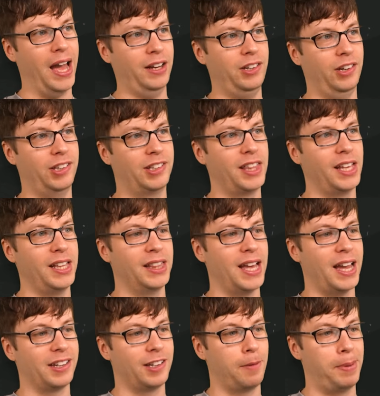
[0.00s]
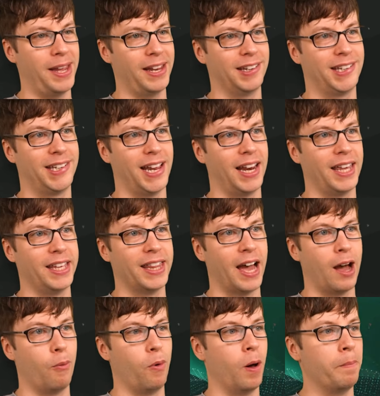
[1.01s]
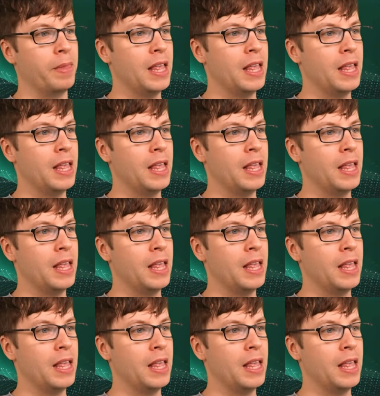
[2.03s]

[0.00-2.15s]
I just think that's a bit silly, that one.